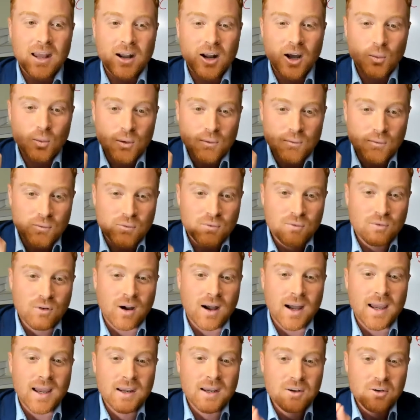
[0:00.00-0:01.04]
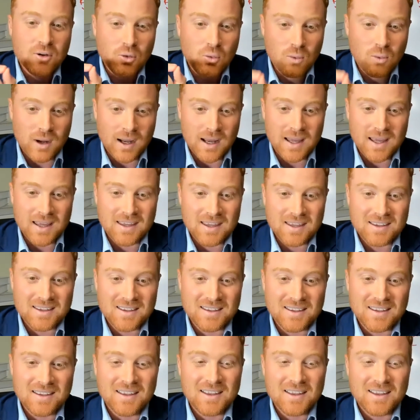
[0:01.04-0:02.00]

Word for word: I would find a way